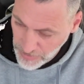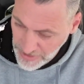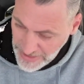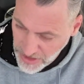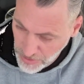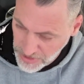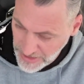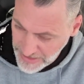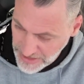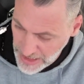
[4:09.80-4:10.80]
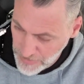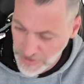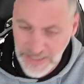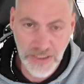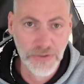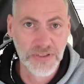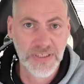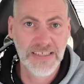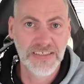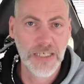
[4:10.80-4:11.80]
that goes to that table, that goes to
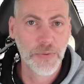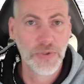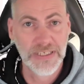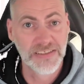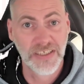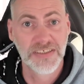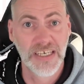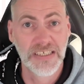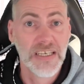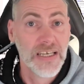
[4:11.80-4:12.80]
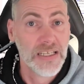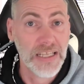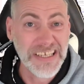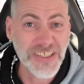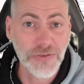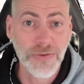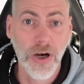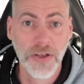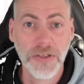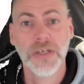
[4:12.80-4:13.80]
that table. And as I said, later
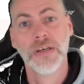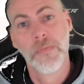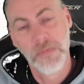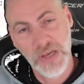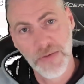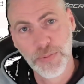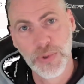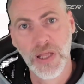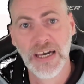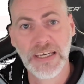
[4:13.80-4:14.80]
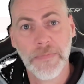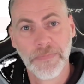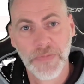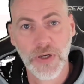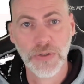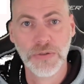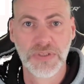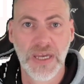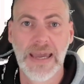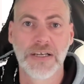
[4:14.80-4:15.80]
on, apply those
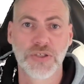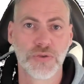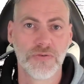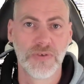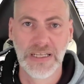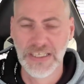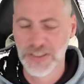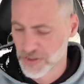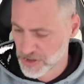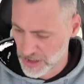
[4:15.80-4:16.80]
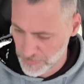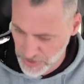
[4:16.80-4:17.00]
actual relationships.